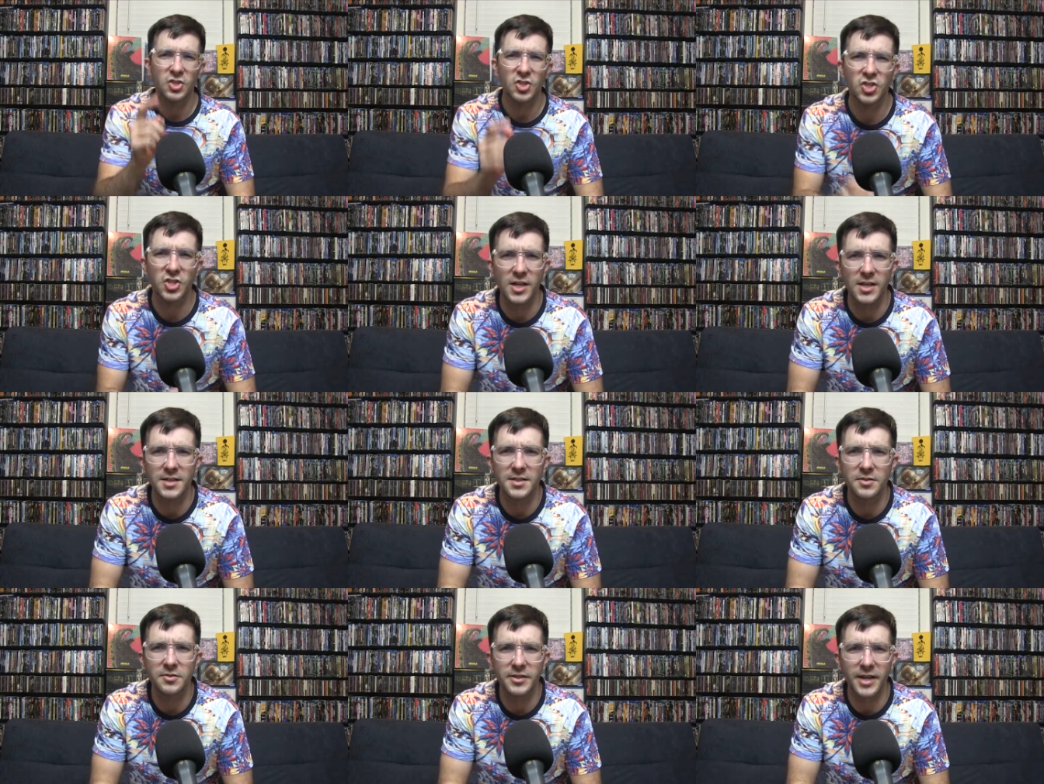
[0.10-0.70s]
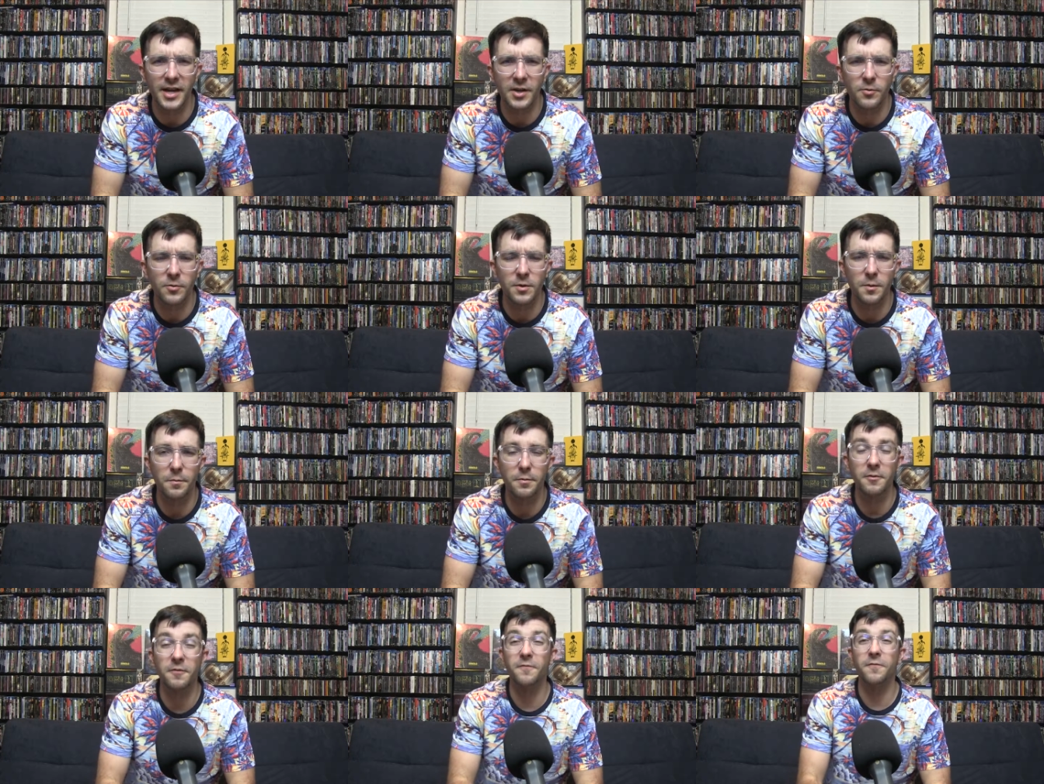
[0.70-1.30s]
Chase Lehocky with
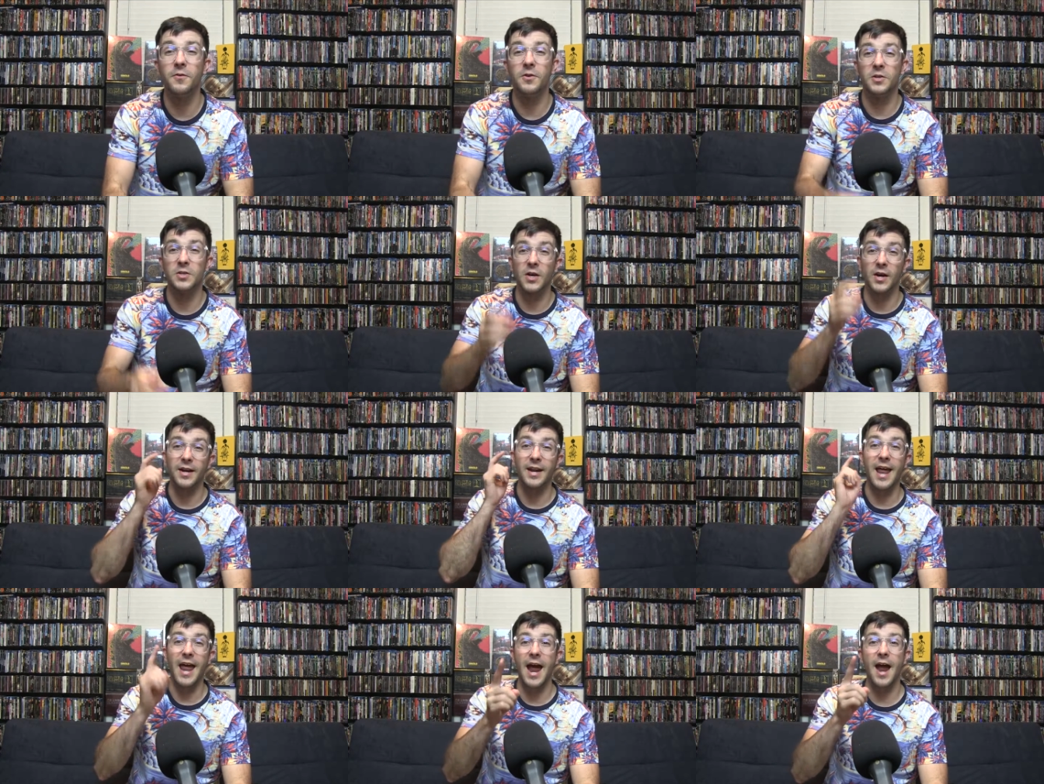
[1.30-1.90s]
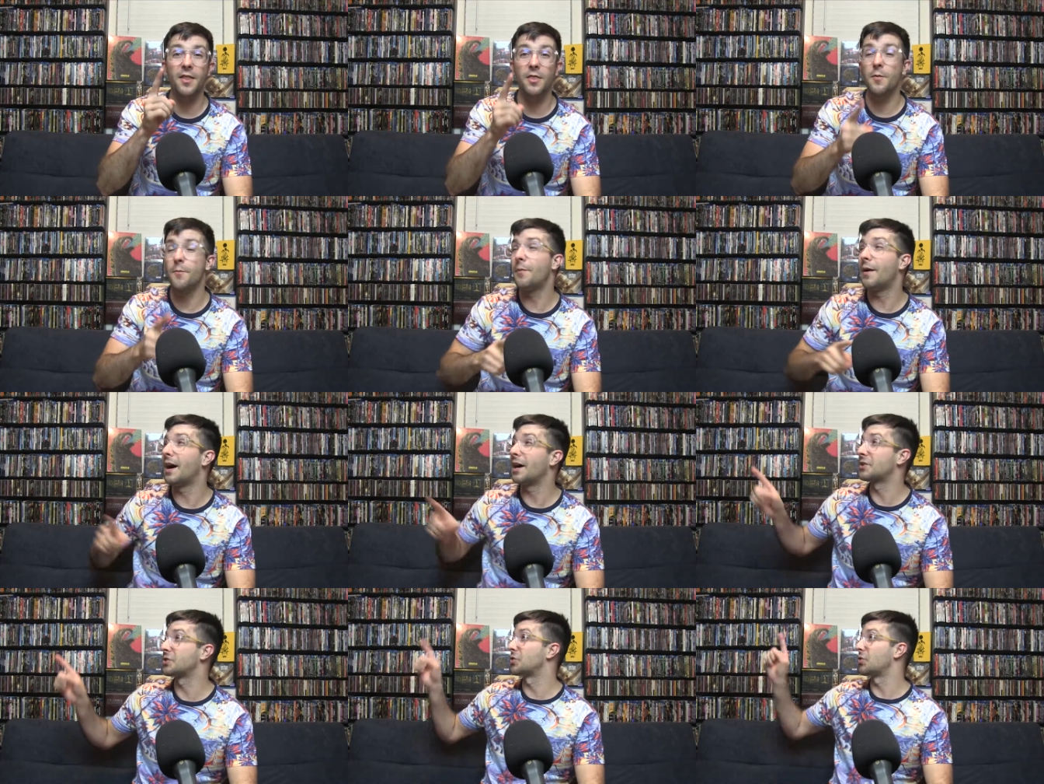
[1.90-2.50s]
the blue futon out of the
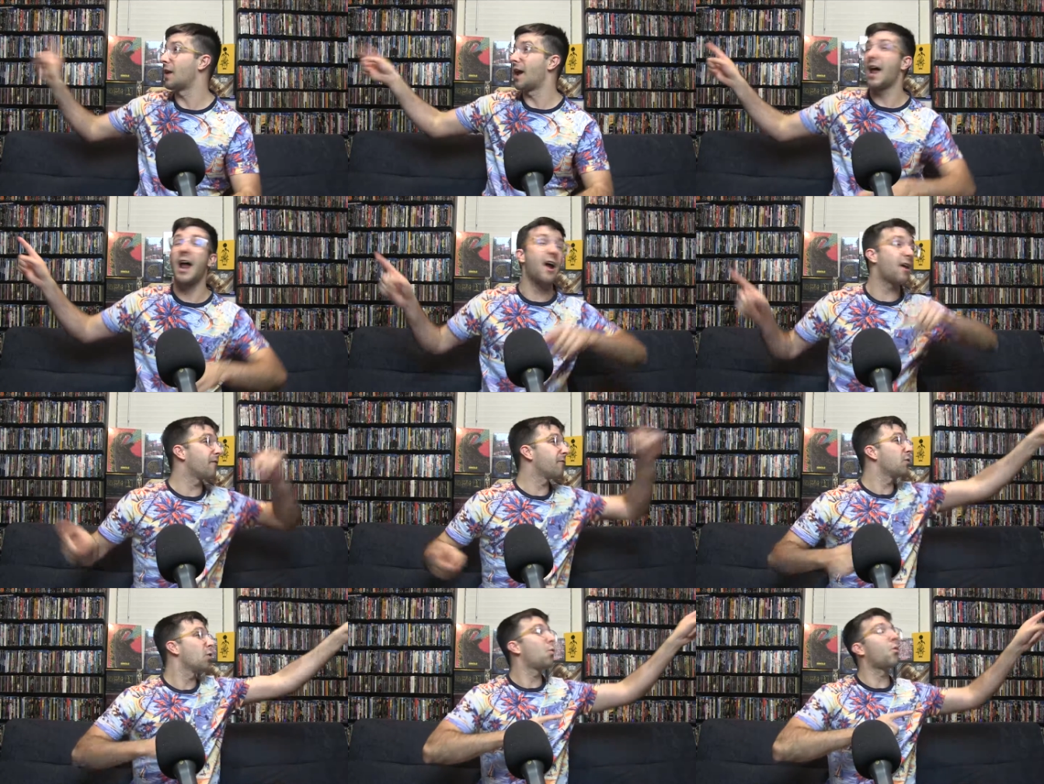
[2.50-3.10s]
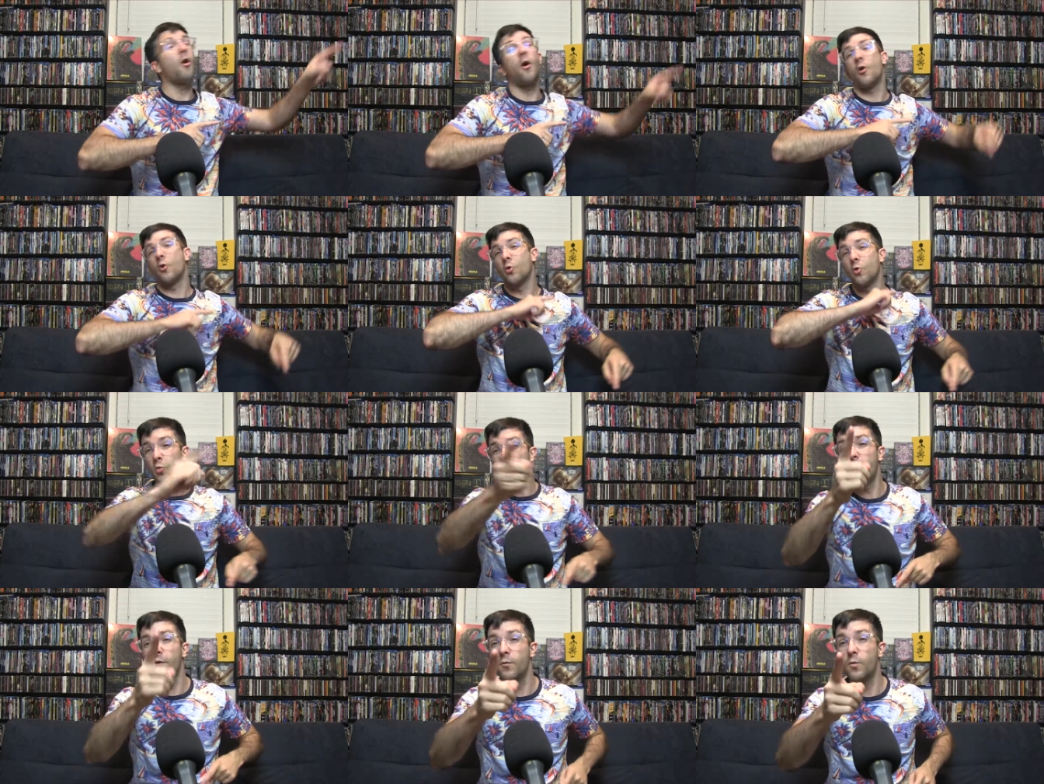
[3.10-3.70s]
box or out of the wall,
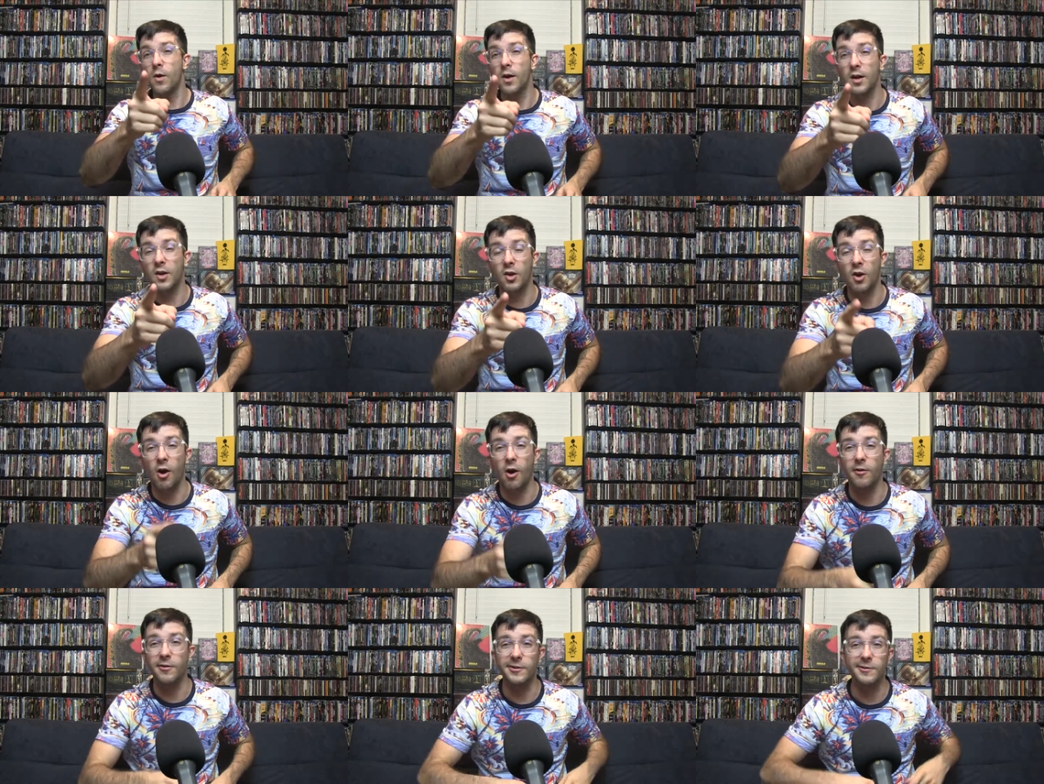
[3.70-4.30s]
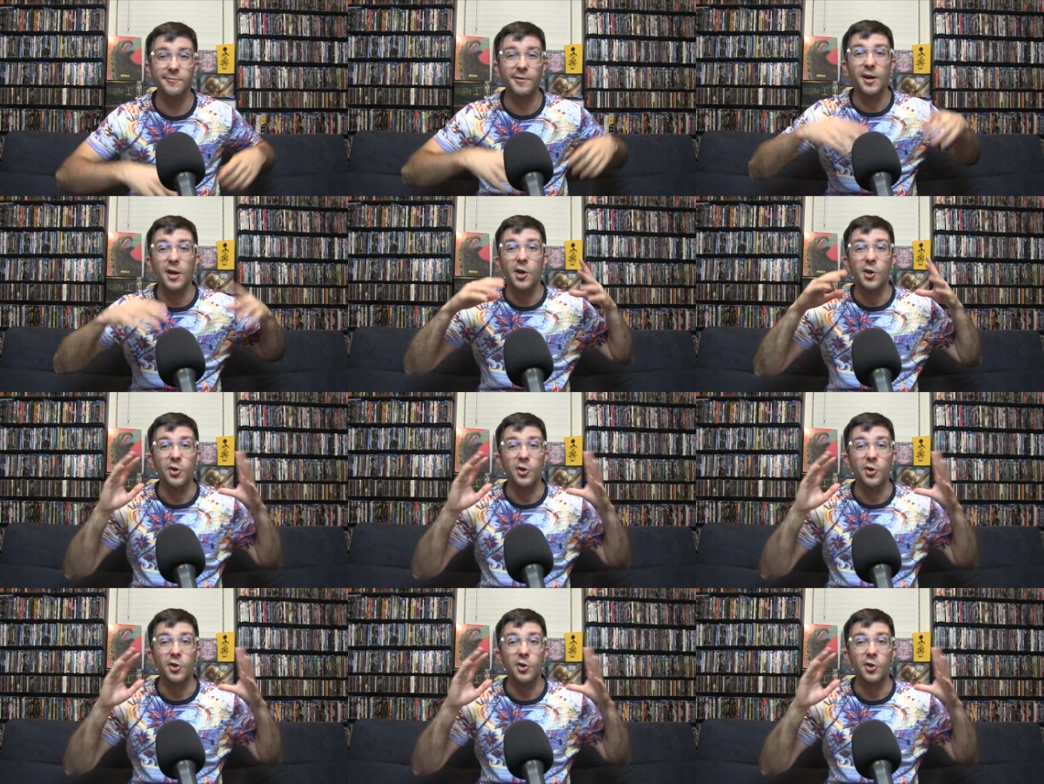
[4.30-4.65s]
whatever you want to call it.